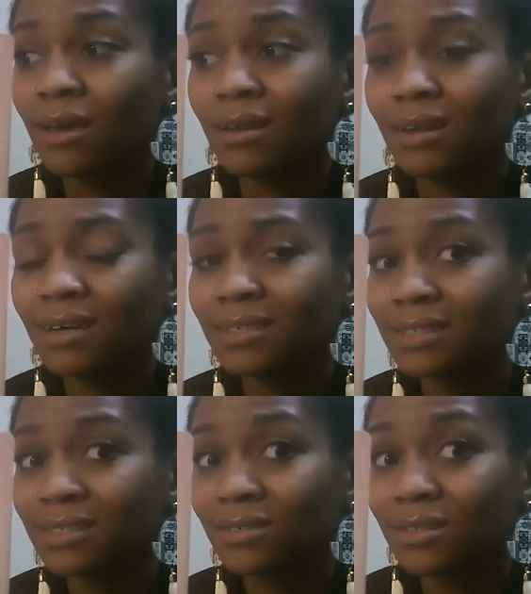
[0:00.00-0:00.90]
and not
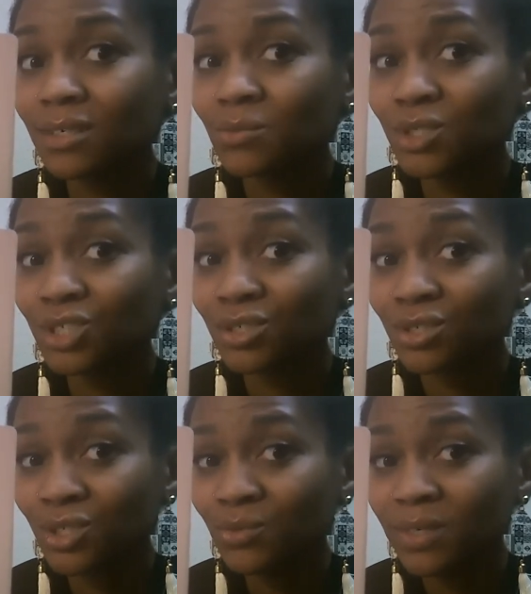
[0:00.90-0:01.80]
necessarily in what you're
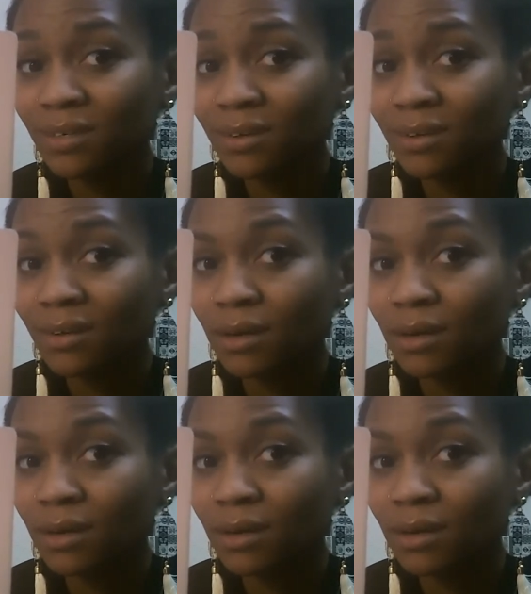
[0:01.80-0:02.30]
doing,